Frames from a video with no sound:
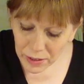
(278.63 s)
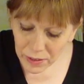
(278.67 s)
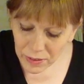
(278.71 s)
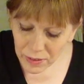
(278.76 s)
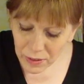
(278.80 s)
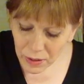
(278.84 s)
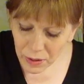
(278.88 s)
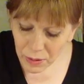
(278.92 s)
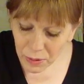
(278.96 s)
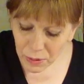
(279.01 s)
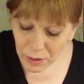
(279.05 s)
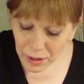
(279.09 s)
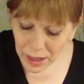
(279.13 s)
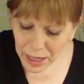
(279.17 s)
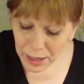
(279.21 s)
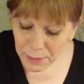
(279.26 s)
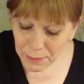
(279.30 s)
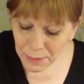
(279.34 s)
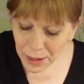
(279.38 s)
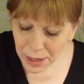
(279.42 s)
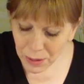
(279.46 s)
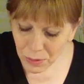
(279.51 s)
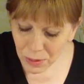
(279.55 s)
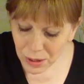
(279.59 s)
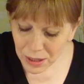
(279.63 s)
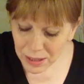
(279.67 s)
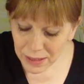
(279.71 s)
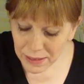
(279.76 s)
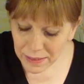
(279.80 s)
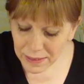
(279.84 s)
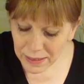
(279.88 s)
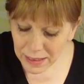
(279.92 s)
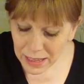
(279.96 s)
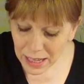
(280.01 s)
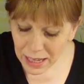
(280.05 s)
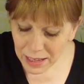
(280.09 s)
So like my word
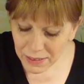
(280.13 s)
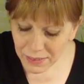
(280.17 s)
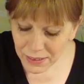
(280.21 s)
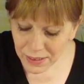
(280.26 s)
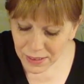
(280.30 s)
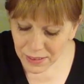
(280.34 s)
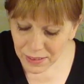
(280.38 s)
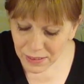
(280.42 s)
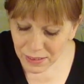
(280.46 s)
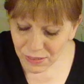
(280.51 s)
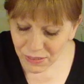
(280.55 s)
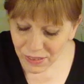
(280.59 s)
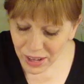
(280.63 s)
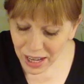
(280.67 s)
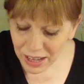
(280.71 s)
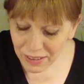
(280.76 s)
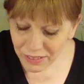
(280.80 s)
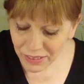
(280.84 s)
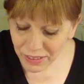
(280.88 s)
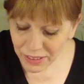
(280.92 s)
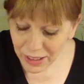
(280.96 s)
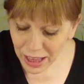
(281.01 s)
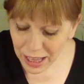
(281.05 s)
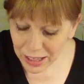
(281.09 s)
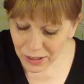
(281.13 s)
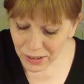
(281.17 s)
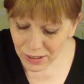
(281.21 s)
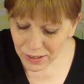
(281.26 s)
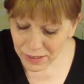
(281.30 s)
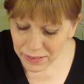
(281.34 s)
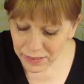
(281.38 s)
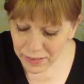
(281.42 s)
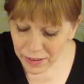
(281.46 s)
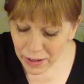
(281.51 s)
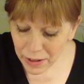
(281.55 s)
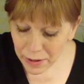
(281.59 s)
is love, there's 5
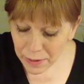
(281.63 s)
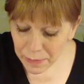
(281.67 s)
letters.